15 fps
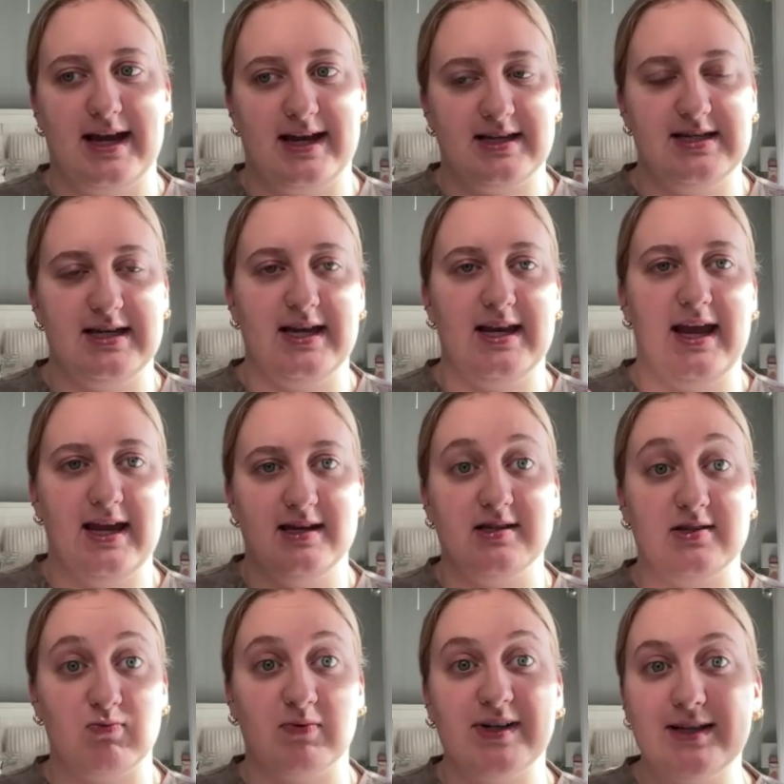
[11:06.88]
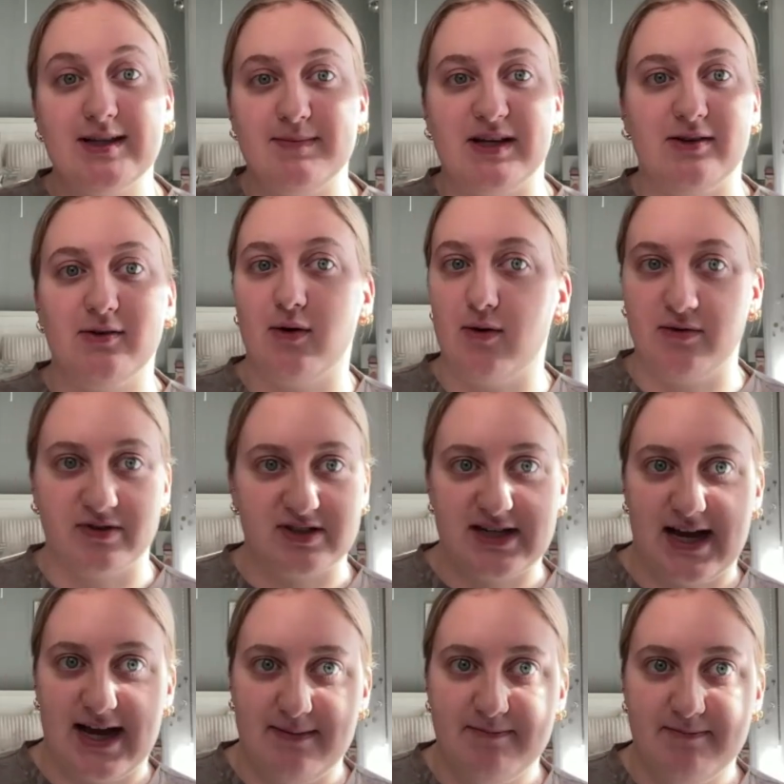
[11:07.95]
connected, and it's really built over
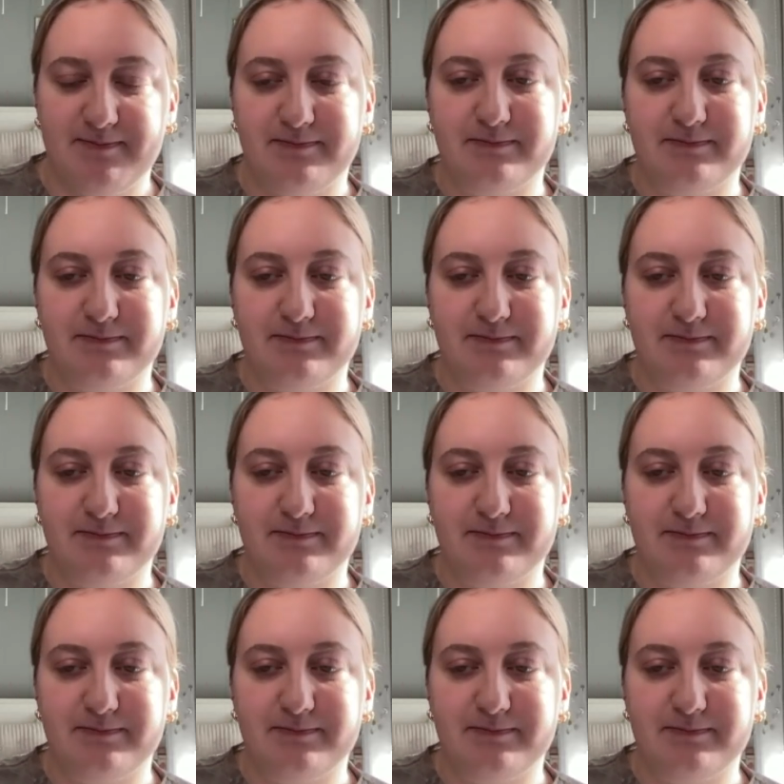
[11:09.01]
time.